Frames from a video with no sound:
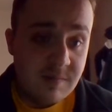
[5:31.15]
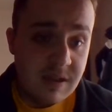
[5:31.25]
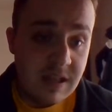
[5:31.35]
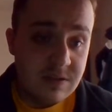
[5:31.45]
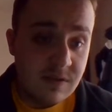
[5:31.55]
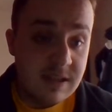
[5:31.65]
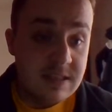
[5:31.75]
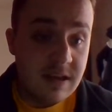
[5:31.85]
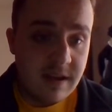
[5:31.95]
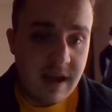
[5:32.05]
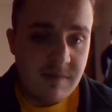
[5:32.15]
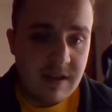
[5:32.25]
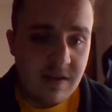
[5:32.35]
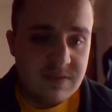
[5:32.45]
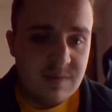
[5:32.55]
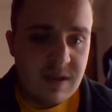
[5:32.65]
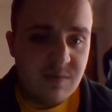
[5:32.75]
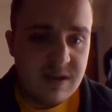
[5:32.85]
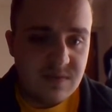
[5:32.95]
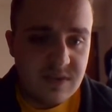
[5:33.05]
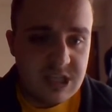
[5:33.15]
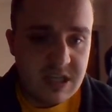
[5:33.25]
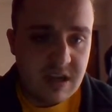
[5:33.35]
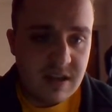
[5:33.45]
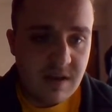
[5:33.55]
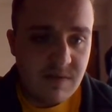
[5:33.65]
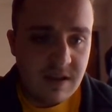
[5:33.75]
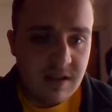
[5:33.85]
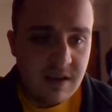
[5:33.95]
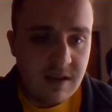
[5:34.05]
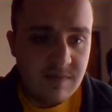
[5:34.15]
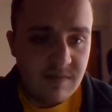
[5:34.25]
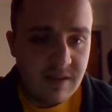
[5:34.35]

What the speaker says: Minnesota is going to have enough to beat West Virginia, definitely.